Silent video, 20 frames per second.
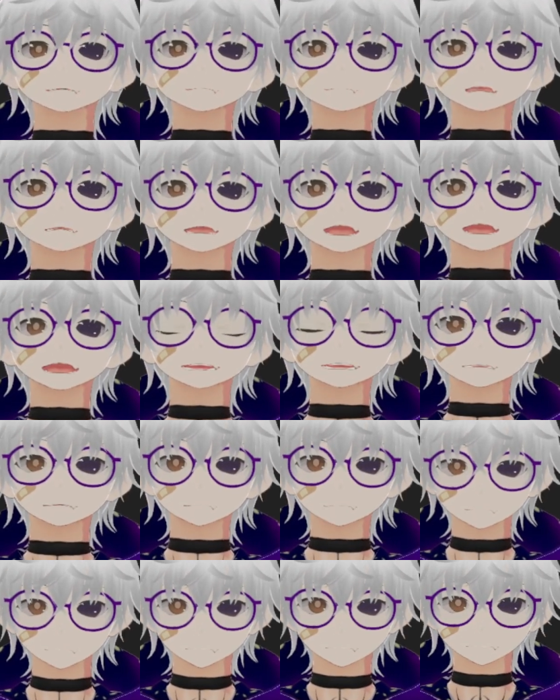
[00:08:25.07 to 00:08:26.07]
Okay.
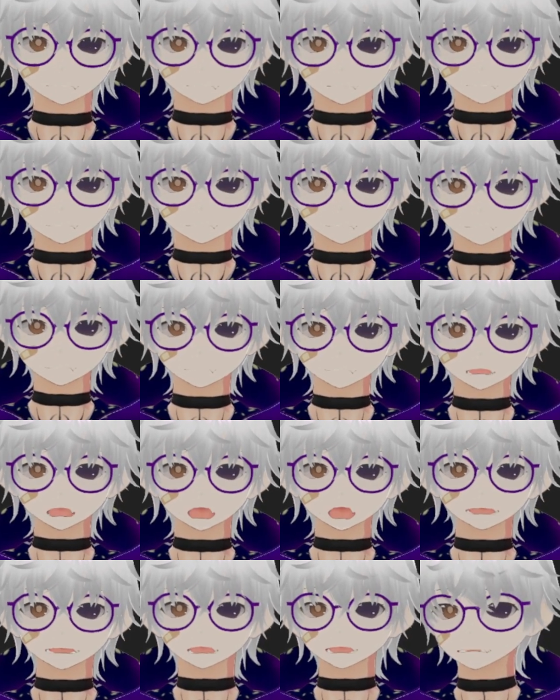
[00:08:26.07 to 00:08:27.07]
I'll have to
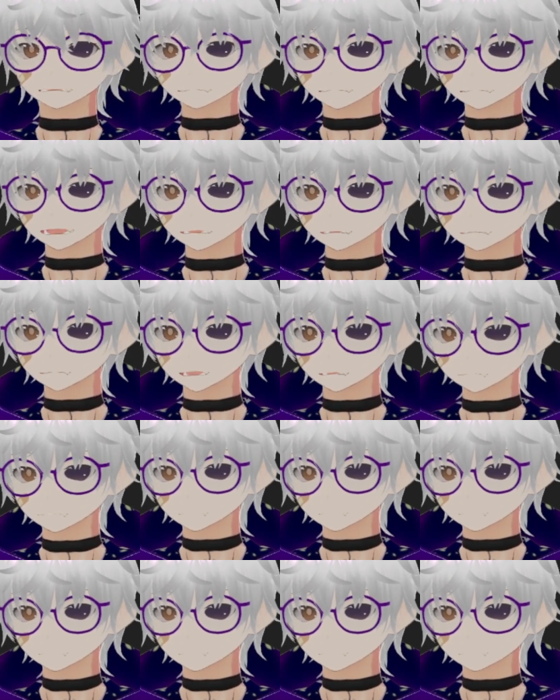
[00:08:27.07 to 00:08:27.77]
post this on YouTube then.